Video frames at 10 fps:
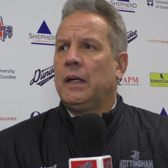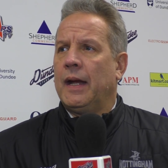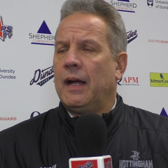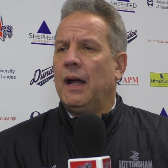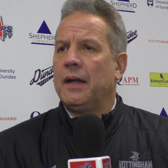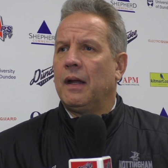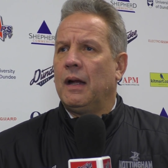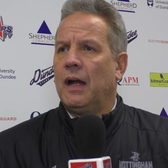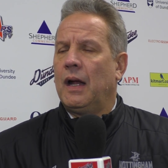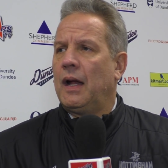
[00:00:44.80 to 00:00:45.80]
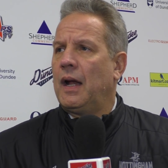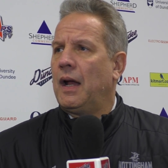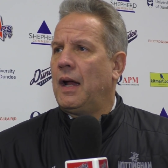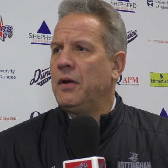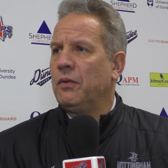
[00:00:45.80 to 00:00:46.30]
Yeah, I,
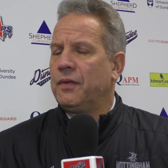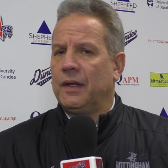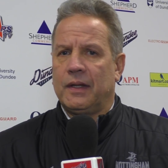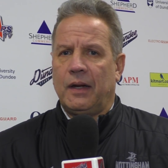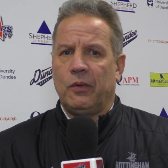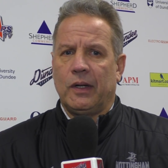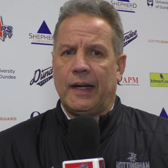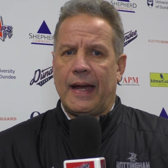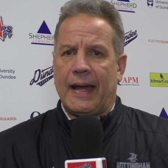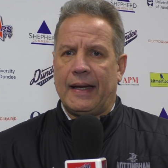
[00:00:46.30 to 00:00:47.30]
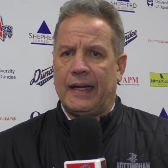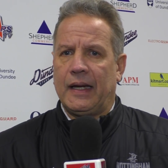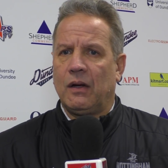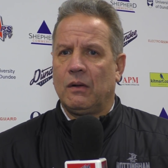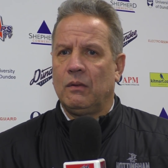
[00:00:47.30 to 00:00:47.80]
I, I don't think they really had
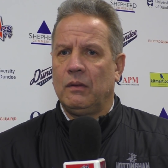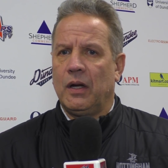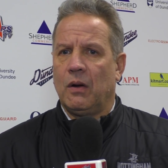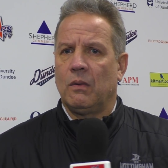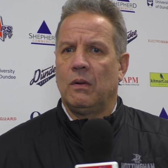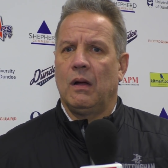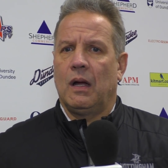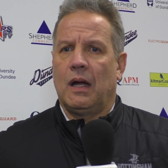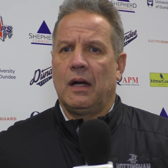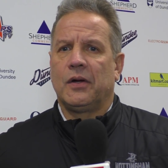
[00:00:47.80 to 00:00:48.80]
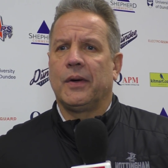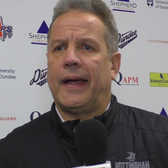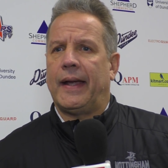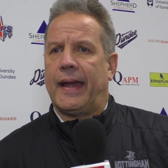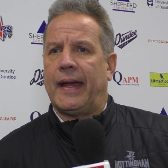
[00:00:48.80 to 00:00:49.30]
any you know, uh,
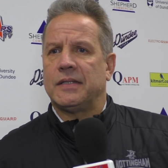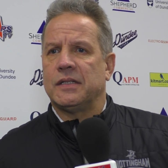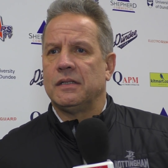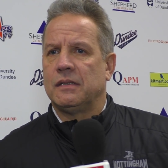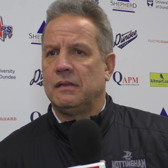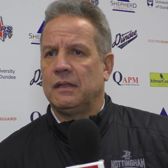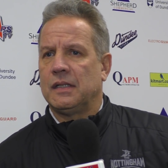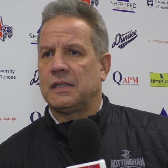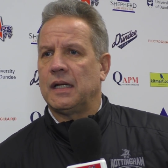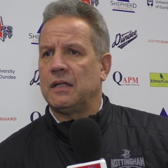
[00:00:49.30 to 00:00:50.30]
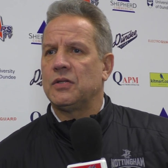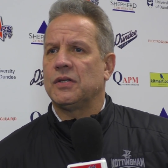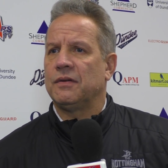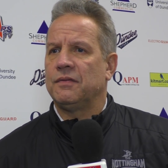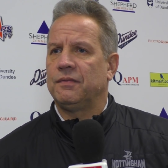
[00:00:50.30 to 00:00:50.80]
grade A's in, in the sense
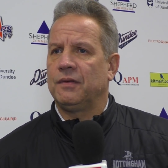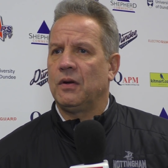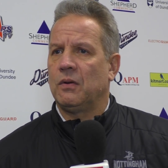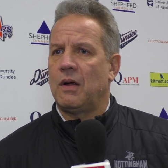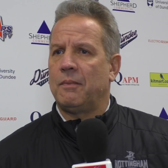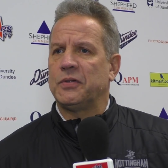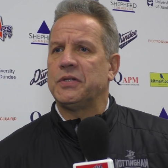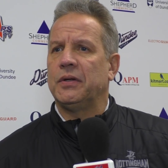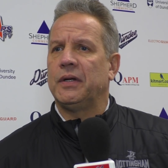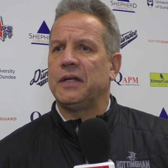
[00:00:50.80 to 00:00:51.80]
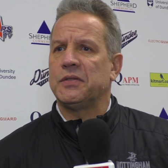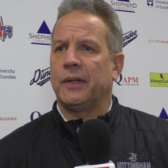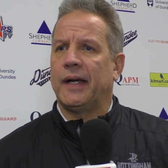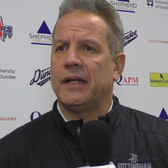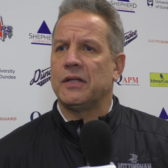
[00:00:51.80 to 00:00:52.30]
of, you know, opportunities
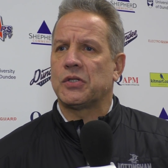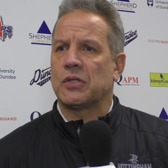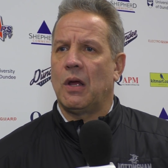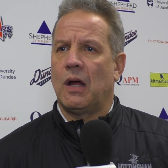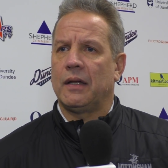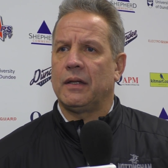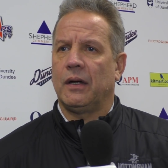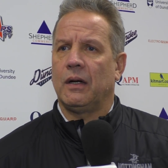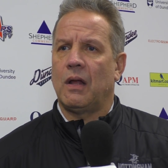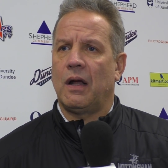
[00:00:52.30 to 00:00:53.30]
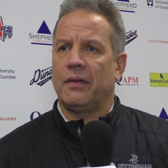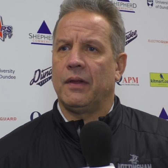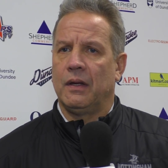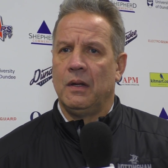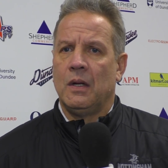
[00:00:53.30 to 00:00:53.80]
right in the slot there. A lot of
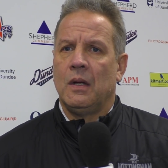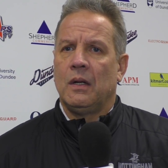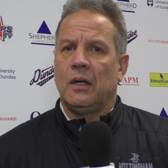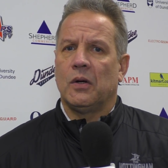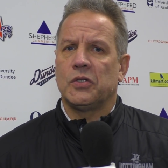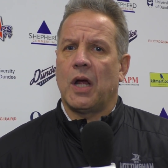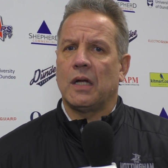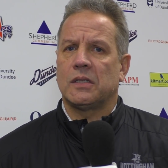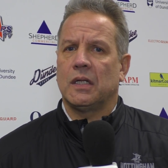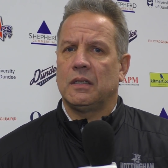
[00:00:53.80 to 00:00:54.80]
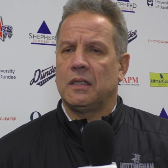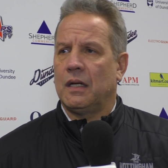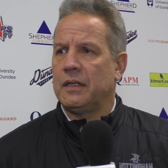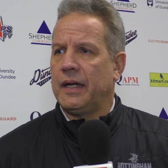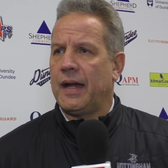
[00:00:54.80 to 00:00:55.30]
the, you know, shots that
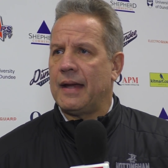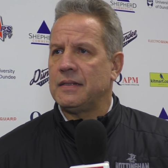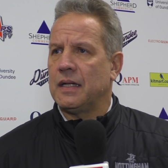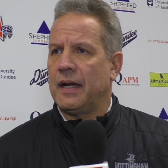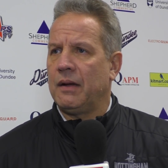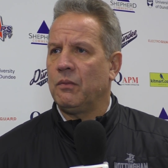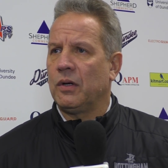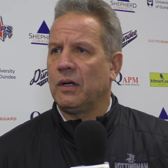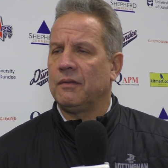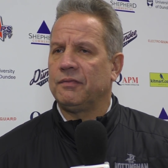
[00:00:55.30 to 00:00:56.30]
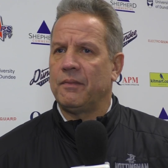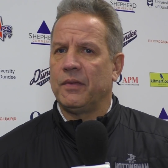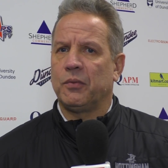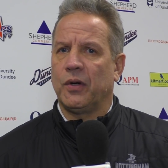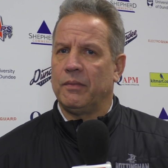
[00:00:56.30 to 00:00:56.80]
Dundee uh, had tonight were from
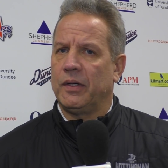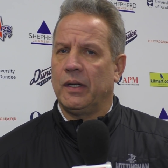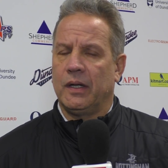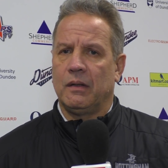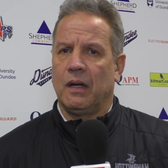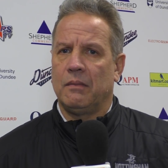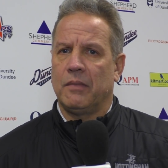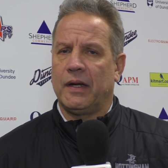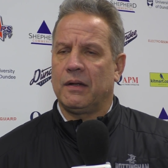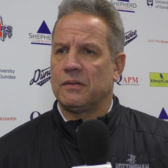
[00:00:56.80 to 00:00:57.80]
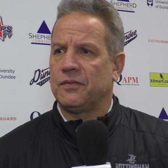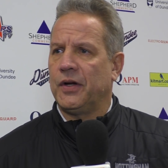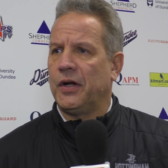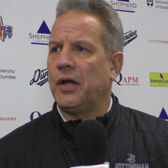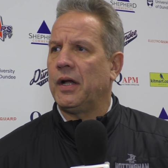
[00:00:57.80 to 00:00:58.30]
the perimeter, and, and uh, Mike is
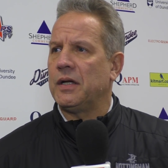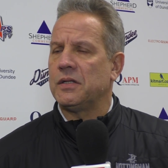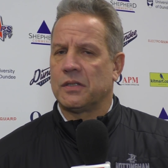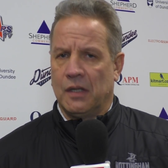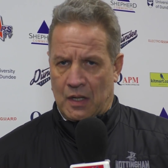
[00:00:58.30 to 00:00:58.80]
very good at his